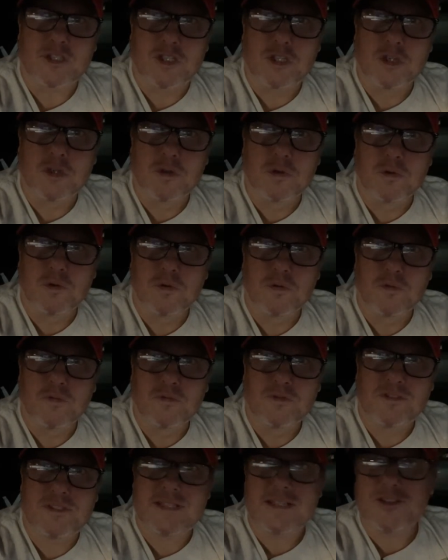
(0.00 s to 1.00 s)
to
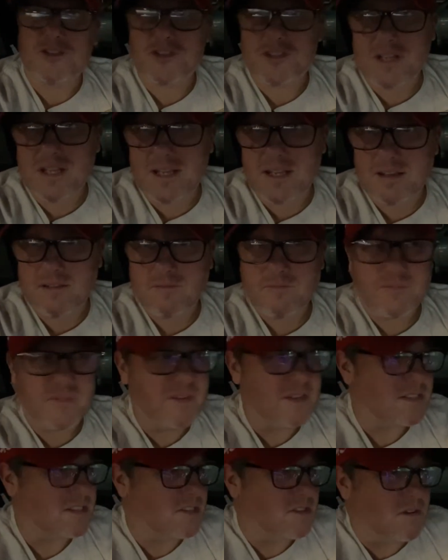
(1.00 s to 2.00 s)
D.C.
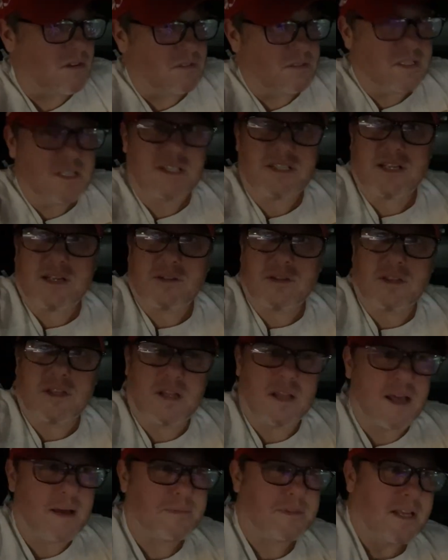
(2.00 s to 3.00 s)
And this is all detailed in
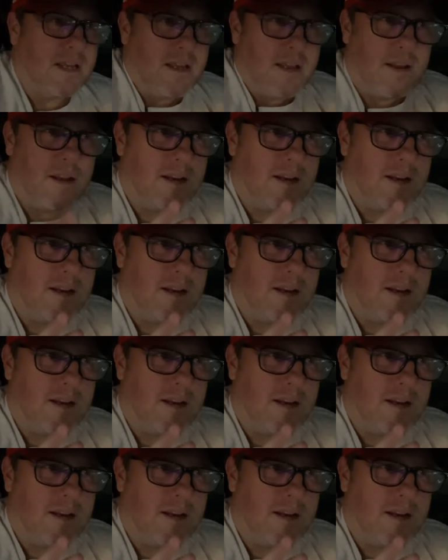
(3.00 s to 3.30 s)
the laptop.